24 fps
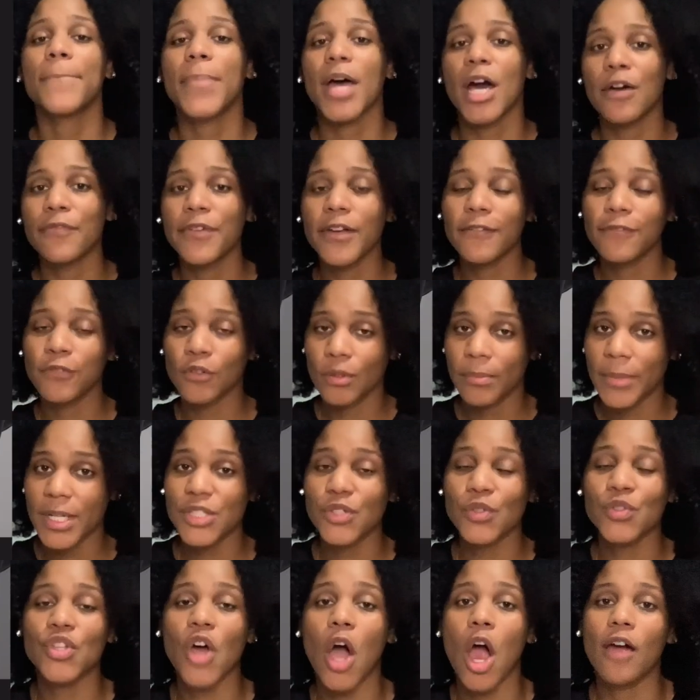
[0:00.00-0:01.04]
pelvic floor
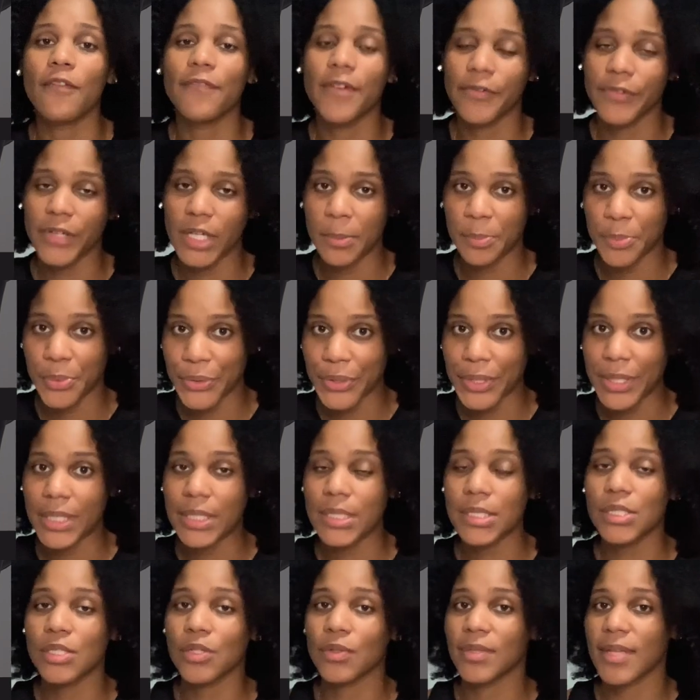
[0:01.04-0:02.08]
muscles are very
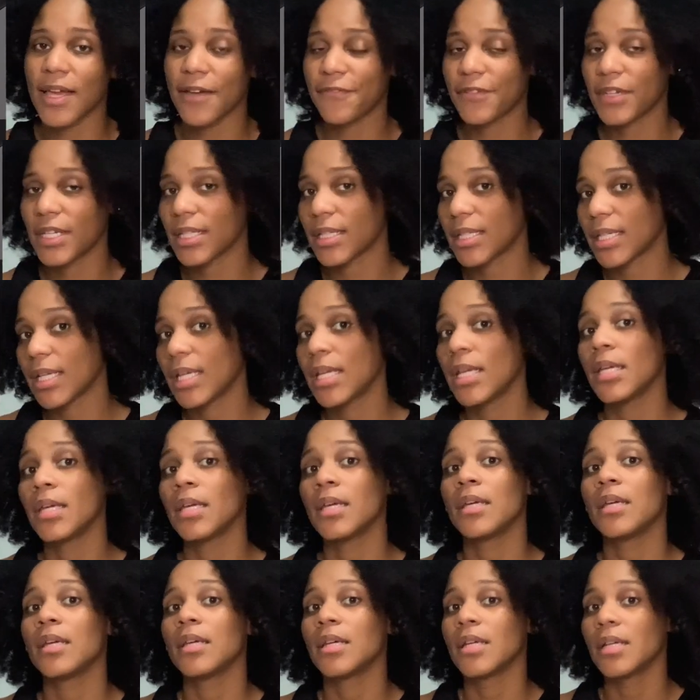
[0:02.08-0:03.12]
important, so definitely
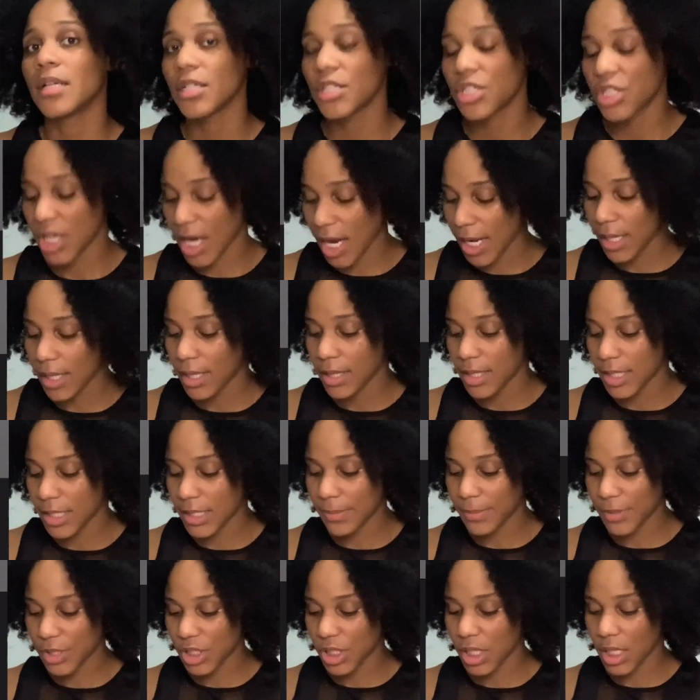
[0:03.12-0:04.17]
check this
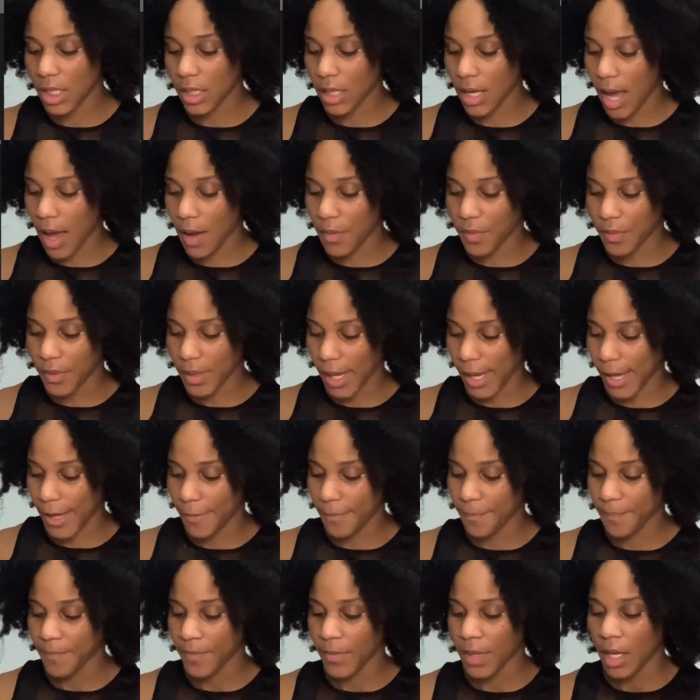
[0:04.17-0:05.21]
machine out, okay?
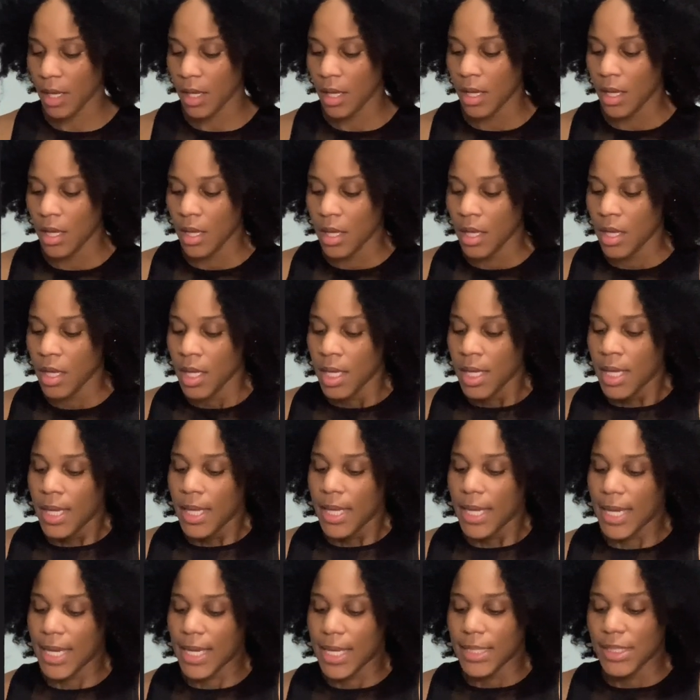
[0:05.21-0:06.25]

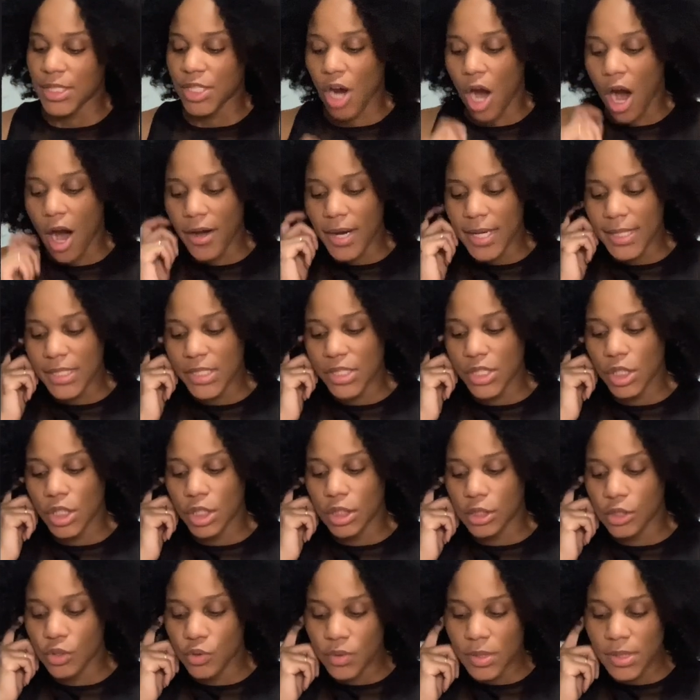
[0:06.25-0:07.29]
It targets the
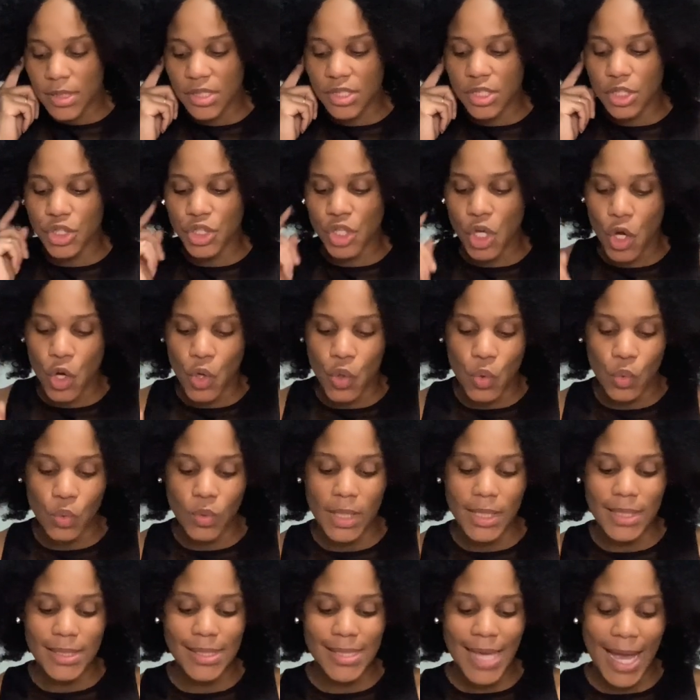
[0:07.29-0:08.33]
glutes to tone,
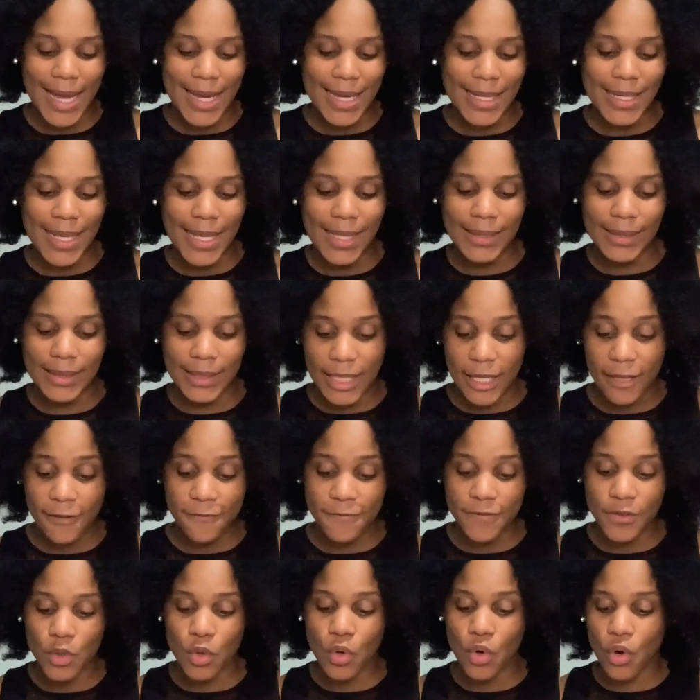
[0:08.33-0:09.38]
tighten, and lift,
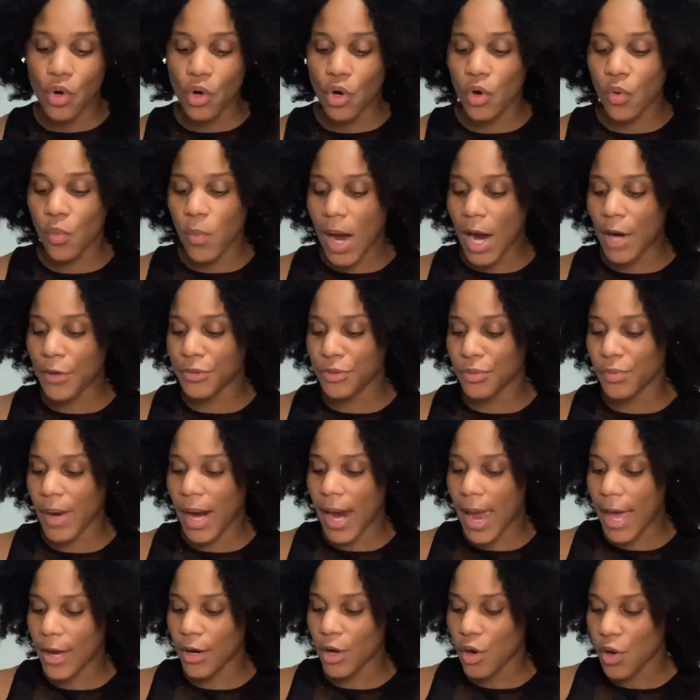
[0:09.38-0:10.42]
all while you are
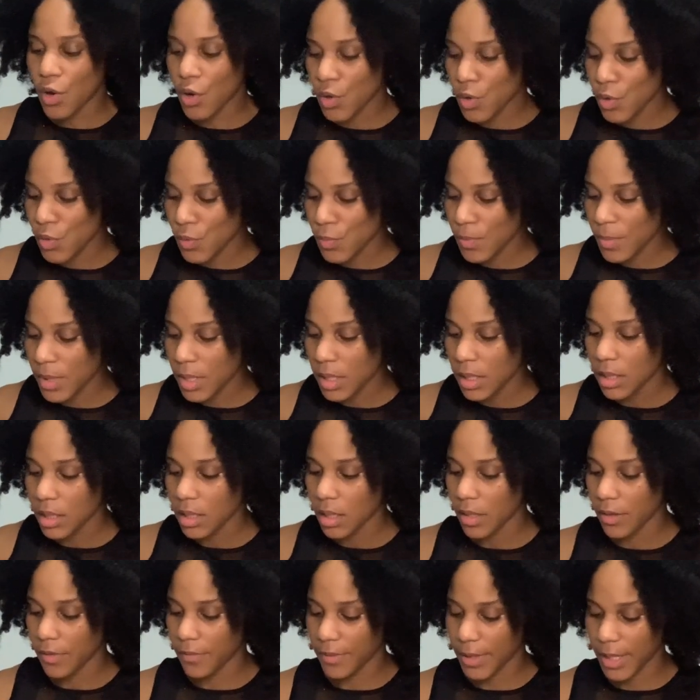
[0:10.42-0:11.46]
at home,
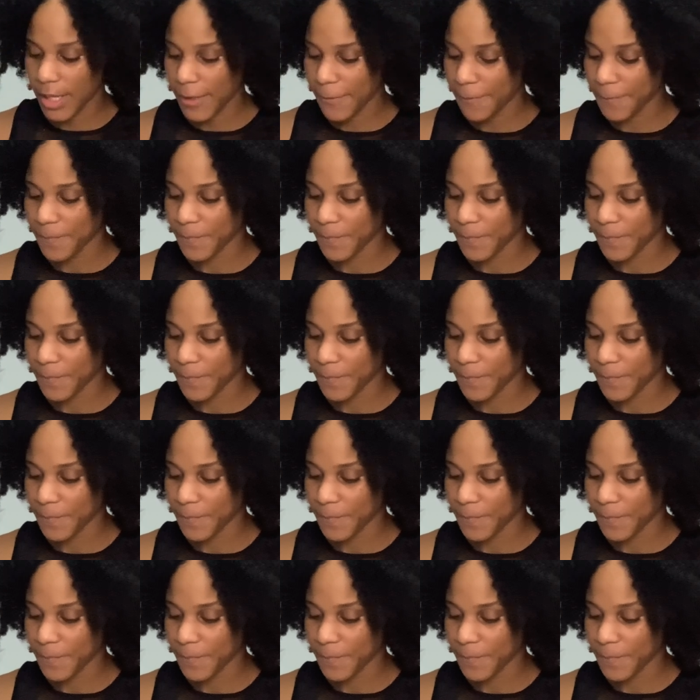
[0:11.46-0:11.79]
all right?